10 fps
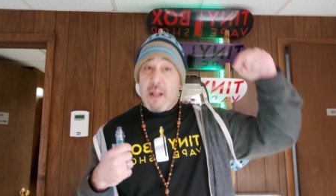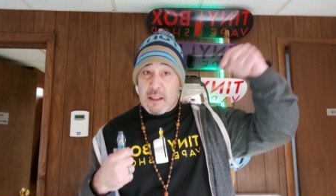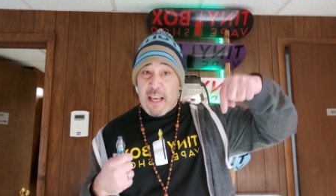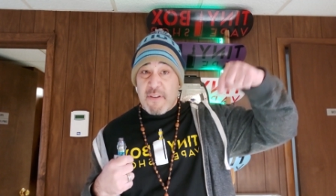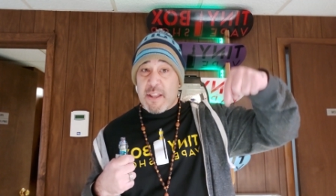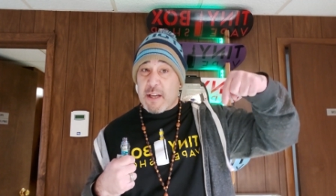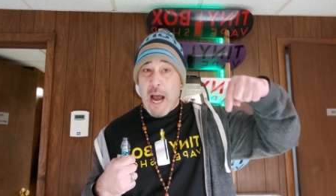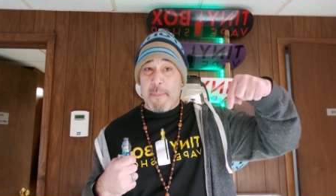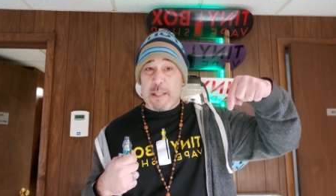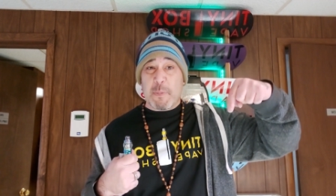Leave it in the
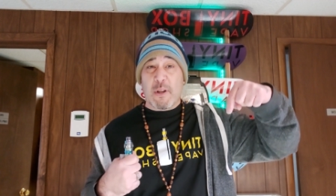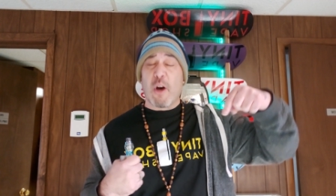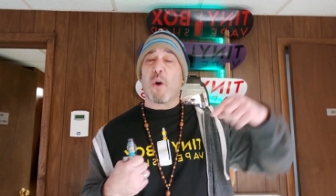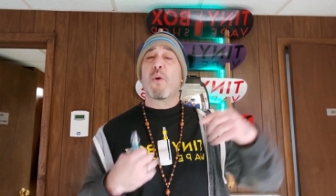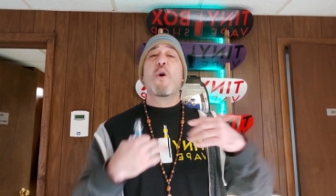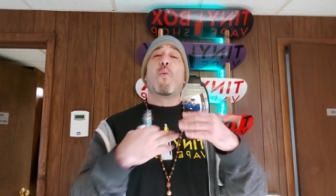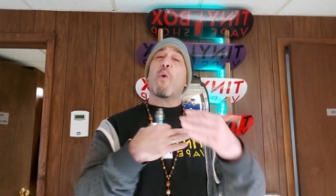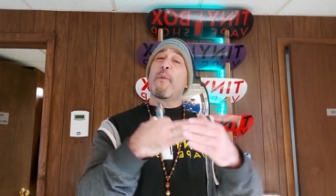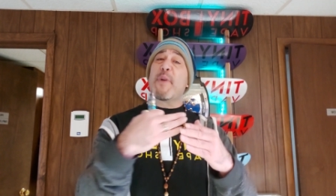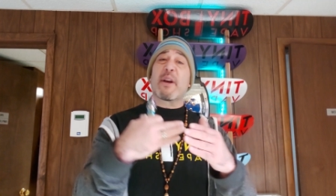comments below.
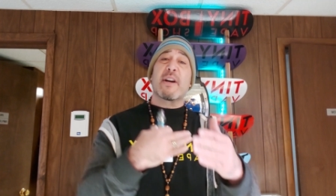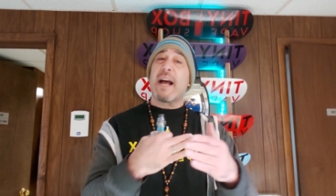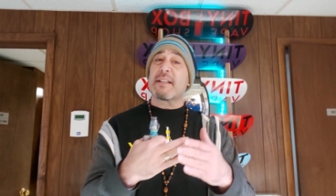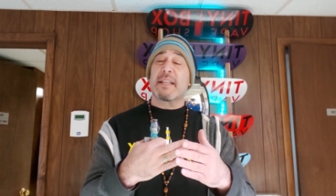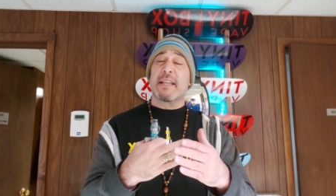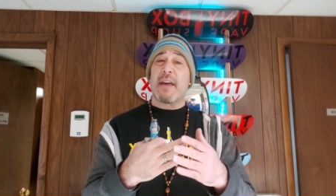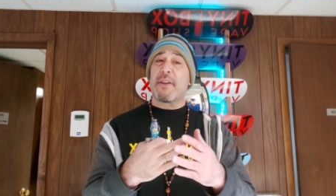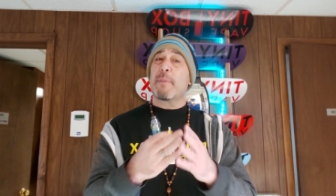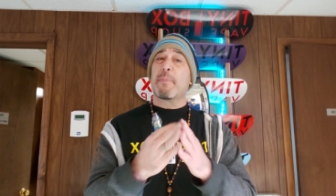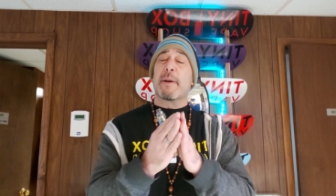We'll figure it out
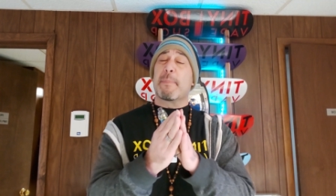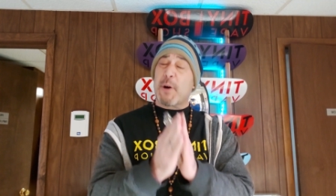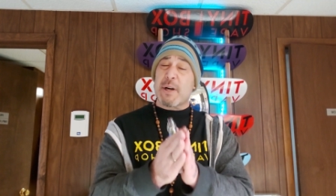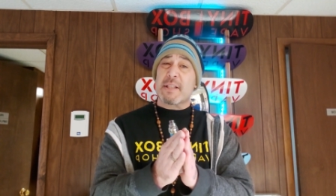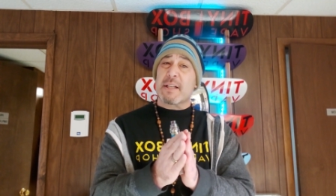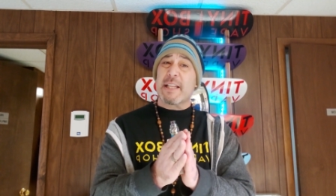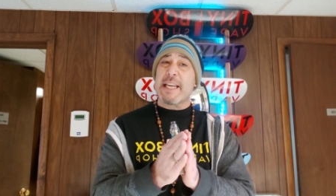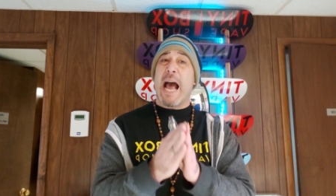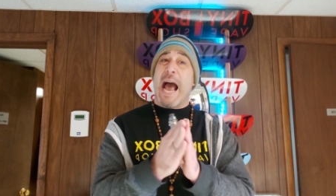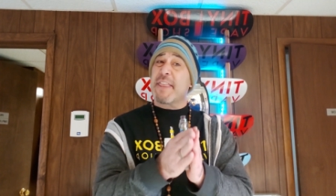together. But
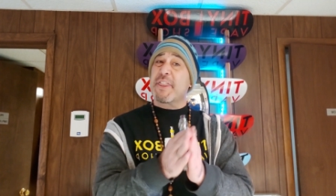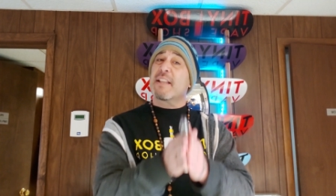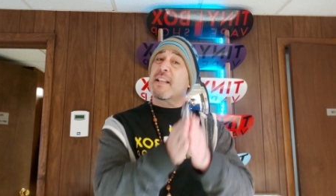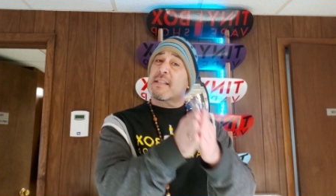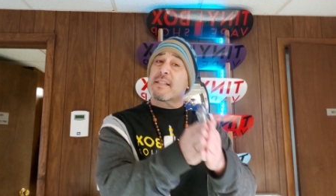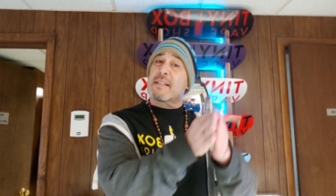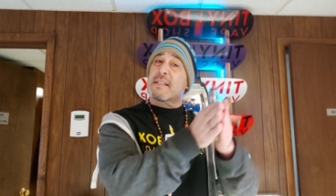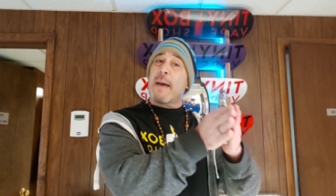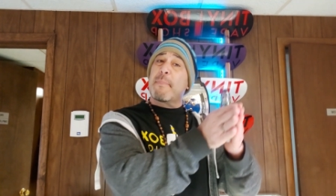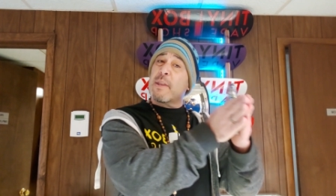personally, I think this is a
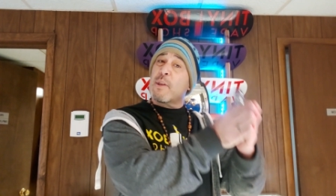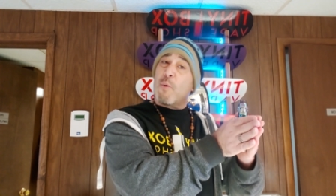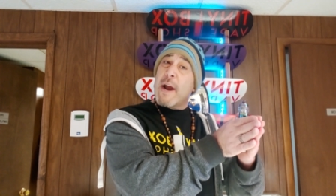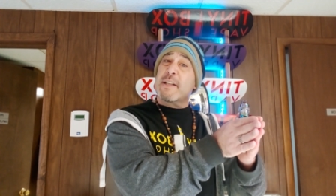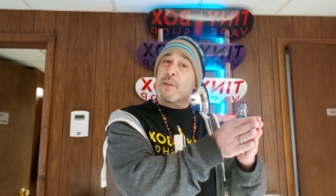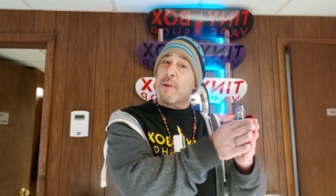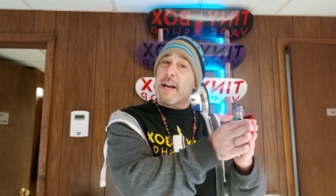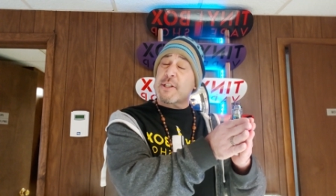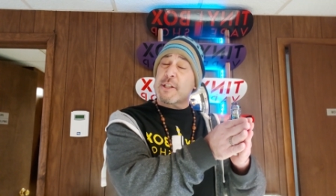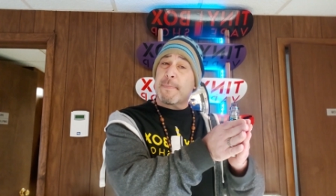step in the right
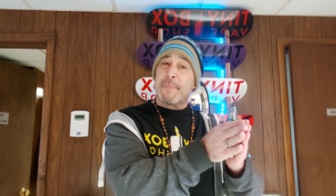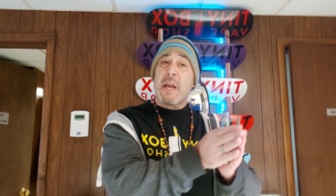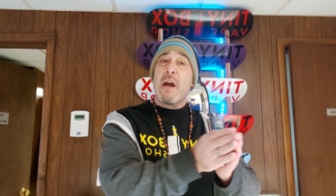direction.